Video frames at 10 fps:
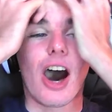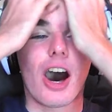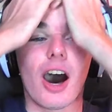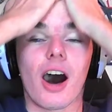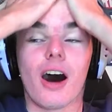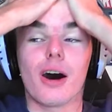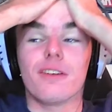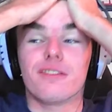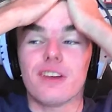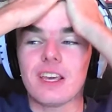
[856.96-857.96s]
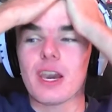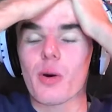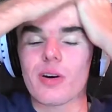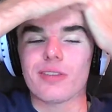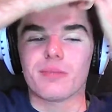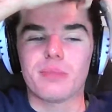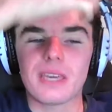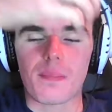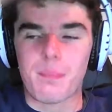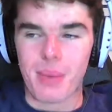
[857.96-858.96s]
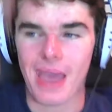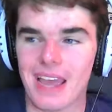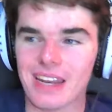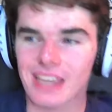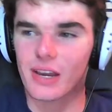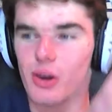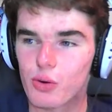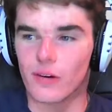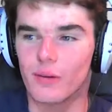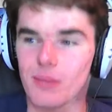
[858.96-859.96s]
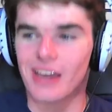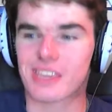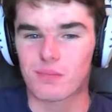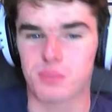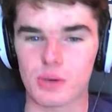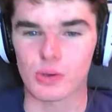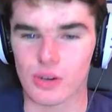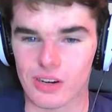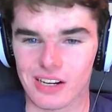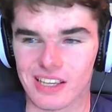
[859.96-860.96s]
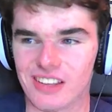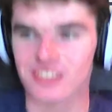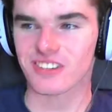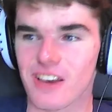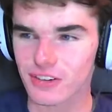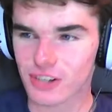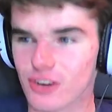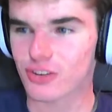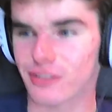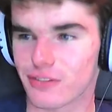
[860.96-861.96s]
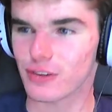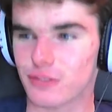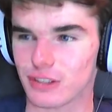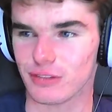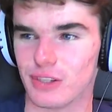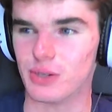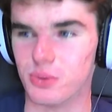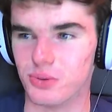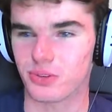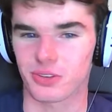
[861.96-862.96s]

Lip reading: a video of me panning over my computer gets 750 views.